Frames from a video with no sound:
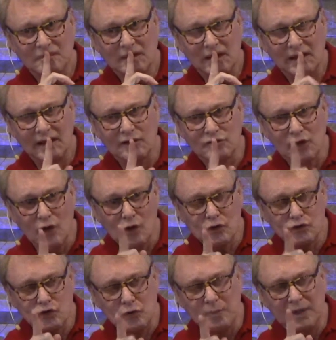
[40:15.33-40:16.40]
And as long as
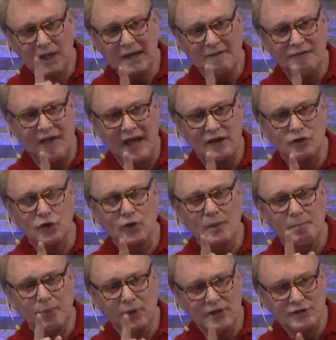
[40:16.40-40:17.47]
you believe that, you're
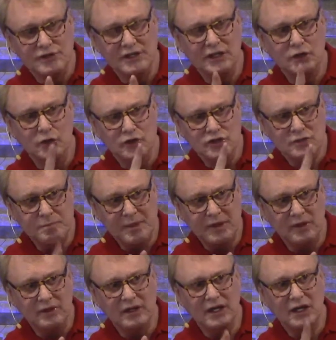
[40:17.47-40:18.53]
imprisoning your
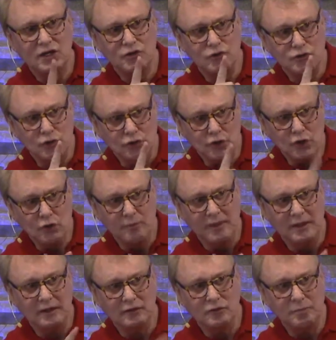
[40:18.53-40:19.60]
spirit into your human
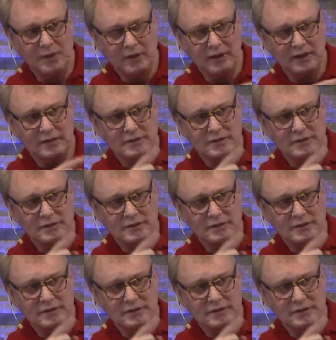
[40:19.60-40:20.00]
experience